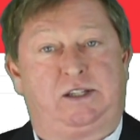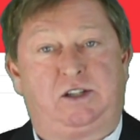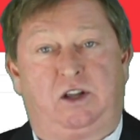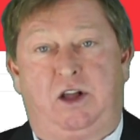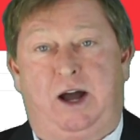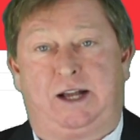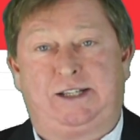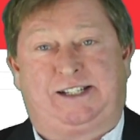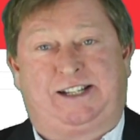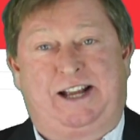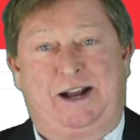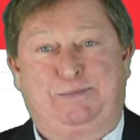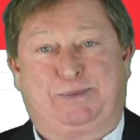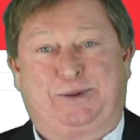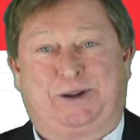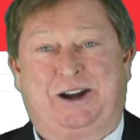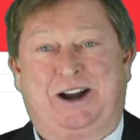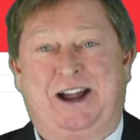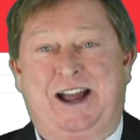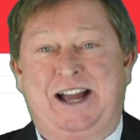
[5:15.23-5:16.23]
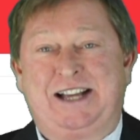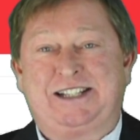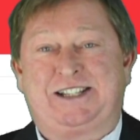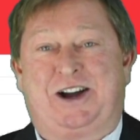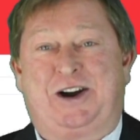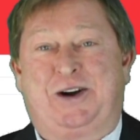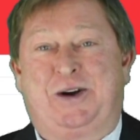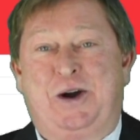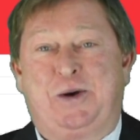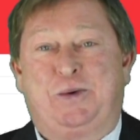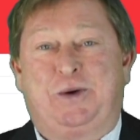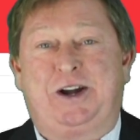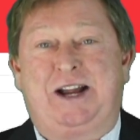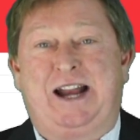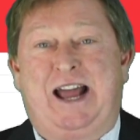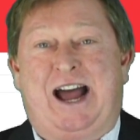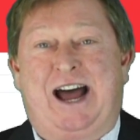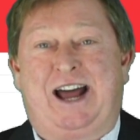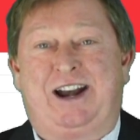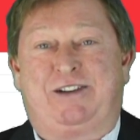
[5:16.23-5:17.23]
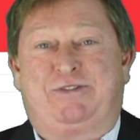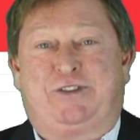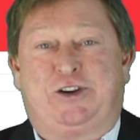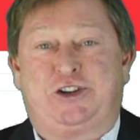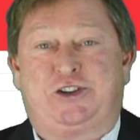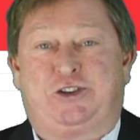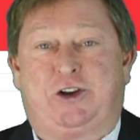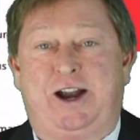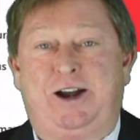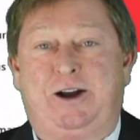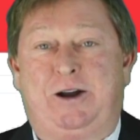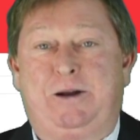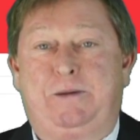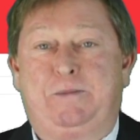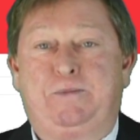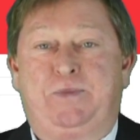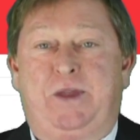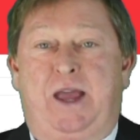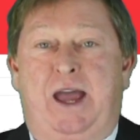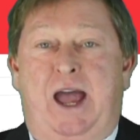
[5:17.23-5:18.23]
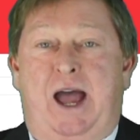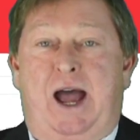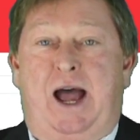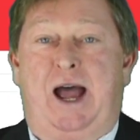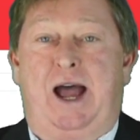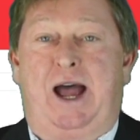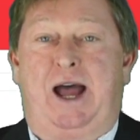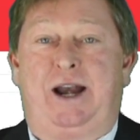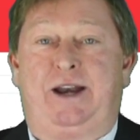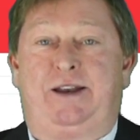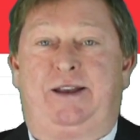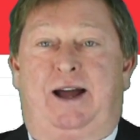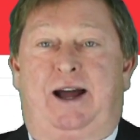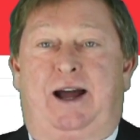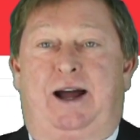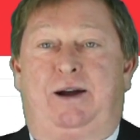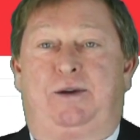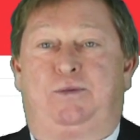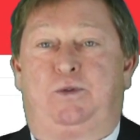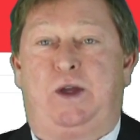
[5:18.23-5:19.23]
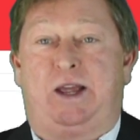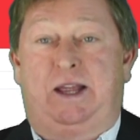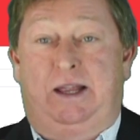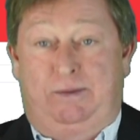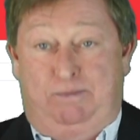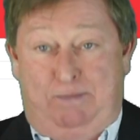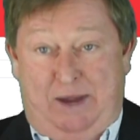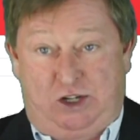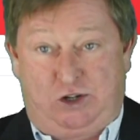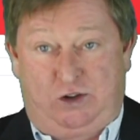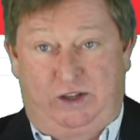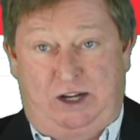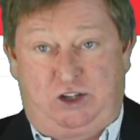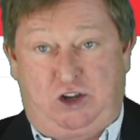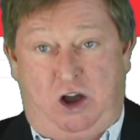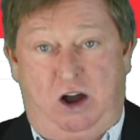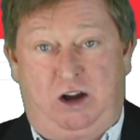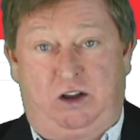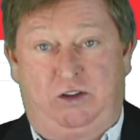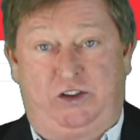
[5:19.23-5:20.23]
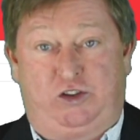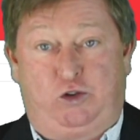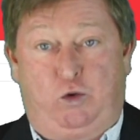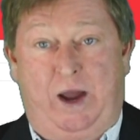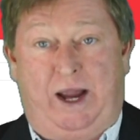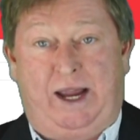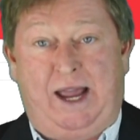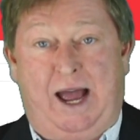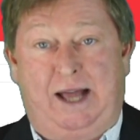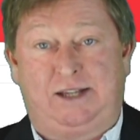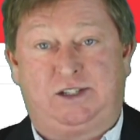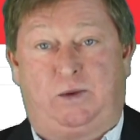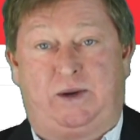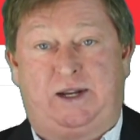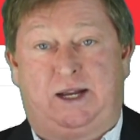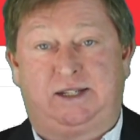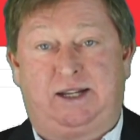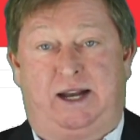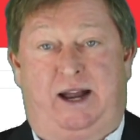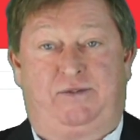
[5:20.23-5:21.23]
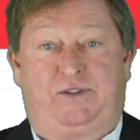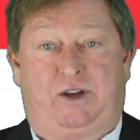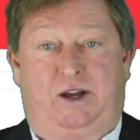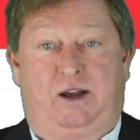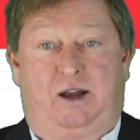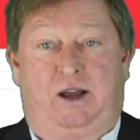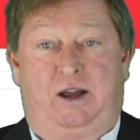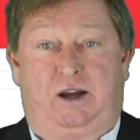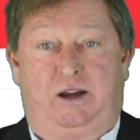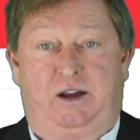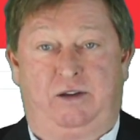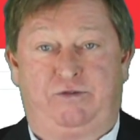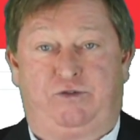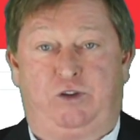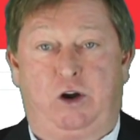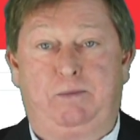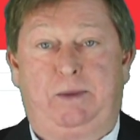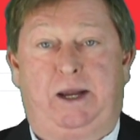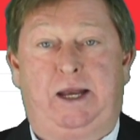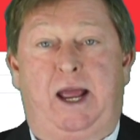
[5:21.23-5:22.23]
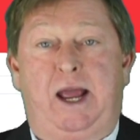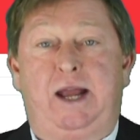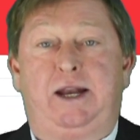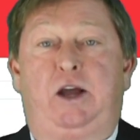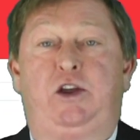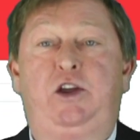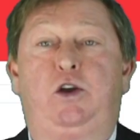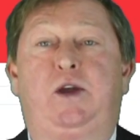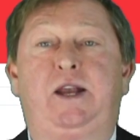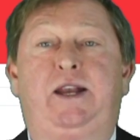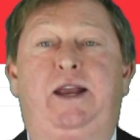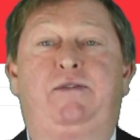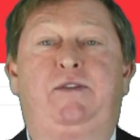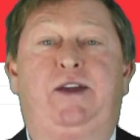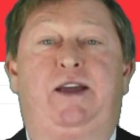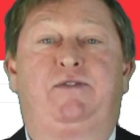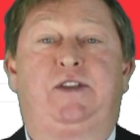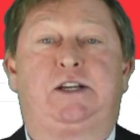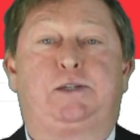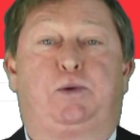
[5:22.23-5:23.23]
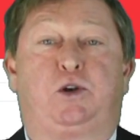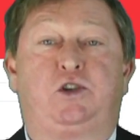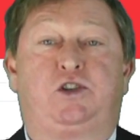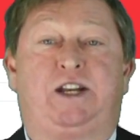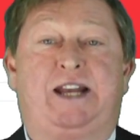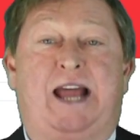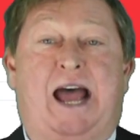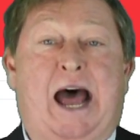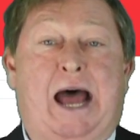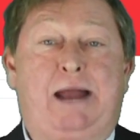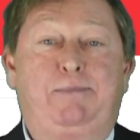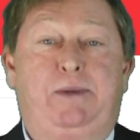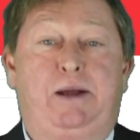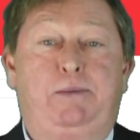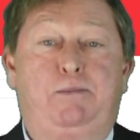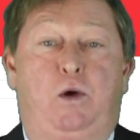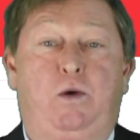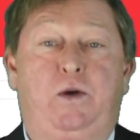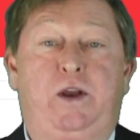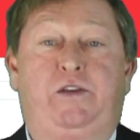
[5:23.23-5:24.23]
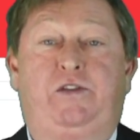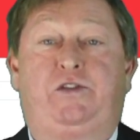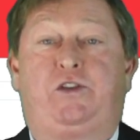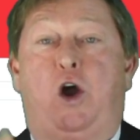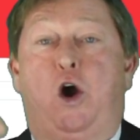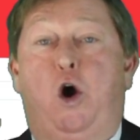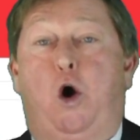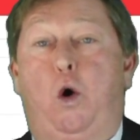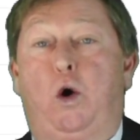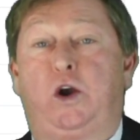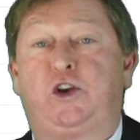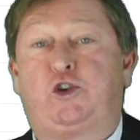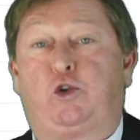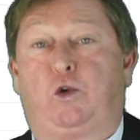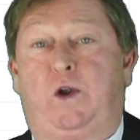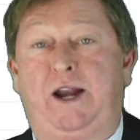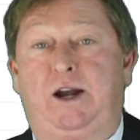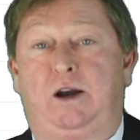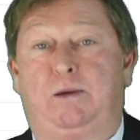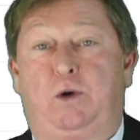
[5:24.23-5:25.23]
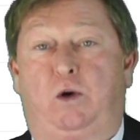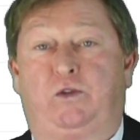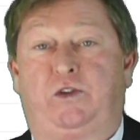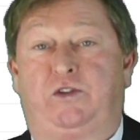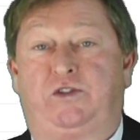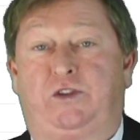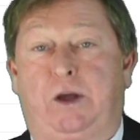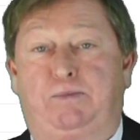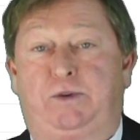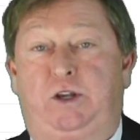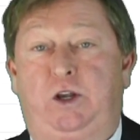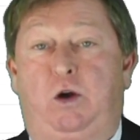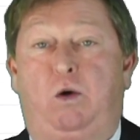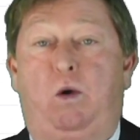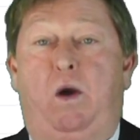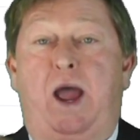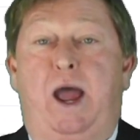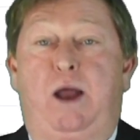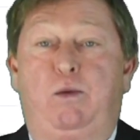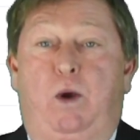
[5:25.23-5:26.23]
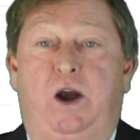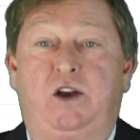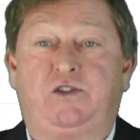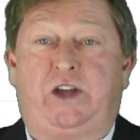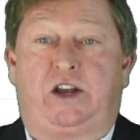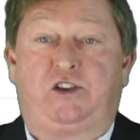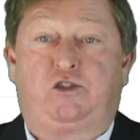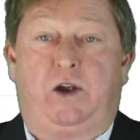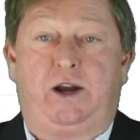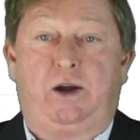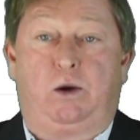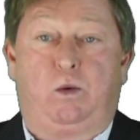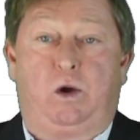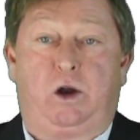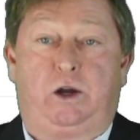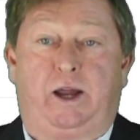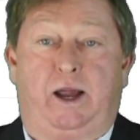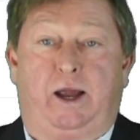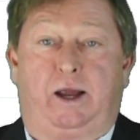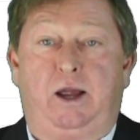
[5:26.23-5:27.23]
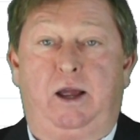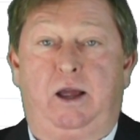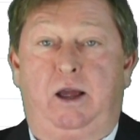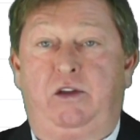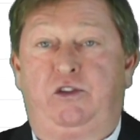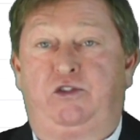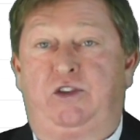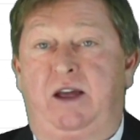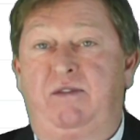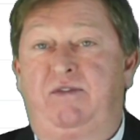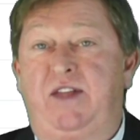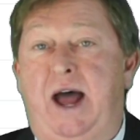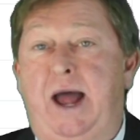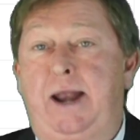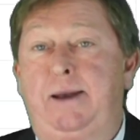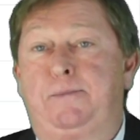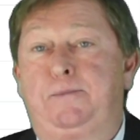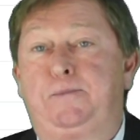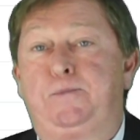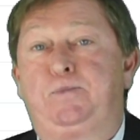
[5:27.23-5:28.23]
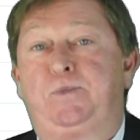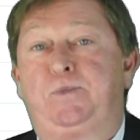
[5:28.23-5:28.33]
It's a lot simpler. So we're going to add our first trainer and make sure that toggle is quick add so he doesn't have to confirm it. Now you can even give this person admin modus or trainer modus. It's up to you. And where's that trainer working? Save that.